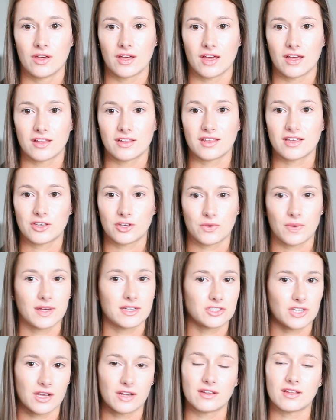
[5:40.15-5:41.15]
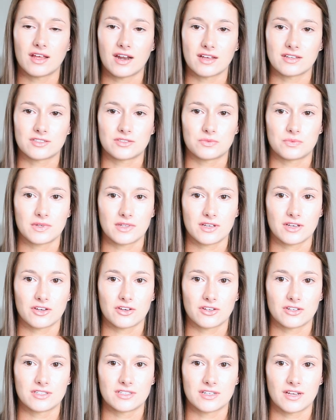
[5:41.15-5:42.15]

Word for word: uh, like UHN that has really good